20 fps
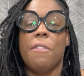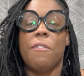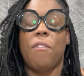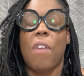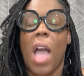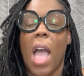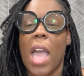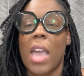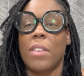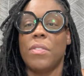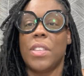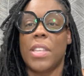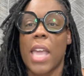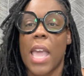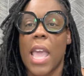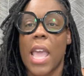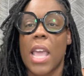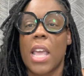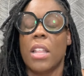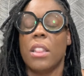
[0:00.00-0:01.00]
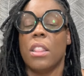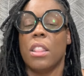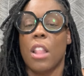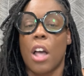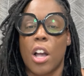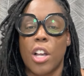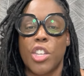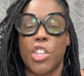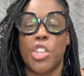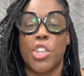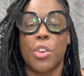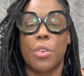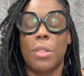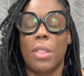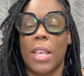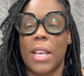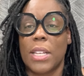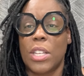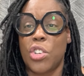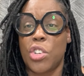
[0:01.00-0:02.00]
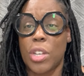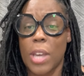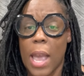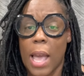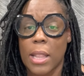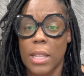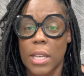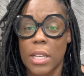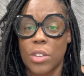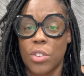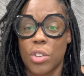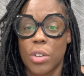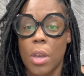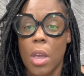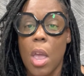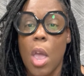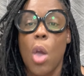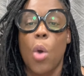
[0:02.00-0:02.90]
5-day Launch Your List Challenge,